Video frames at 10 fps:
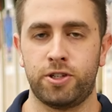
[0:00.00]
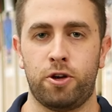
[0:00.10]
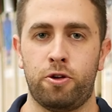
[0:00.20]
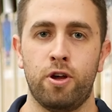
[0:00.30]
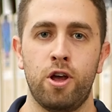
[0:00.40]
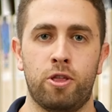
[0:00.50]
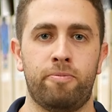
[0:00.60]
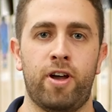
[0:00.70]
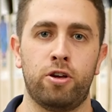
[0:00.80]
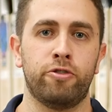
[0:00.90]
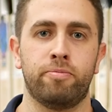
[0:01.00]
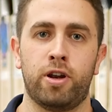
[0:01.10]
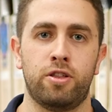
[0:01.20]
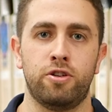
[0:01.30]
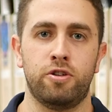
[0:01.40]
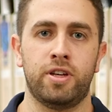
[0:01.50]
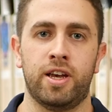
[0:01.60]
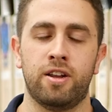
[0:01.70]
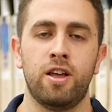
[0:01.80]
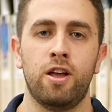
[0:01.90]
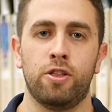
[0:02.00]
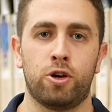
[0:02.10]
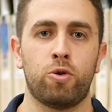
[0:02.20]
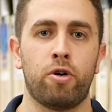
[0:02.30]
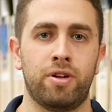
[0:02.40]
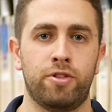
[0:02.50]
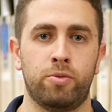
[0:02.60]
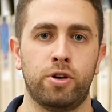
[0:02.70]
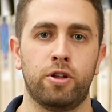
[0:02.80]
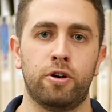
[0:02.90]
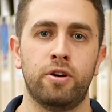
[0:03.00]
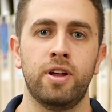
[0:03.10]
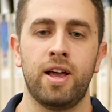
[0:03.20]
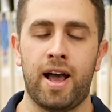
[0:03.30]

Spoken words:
So the value for money that you get, the quality of the willow,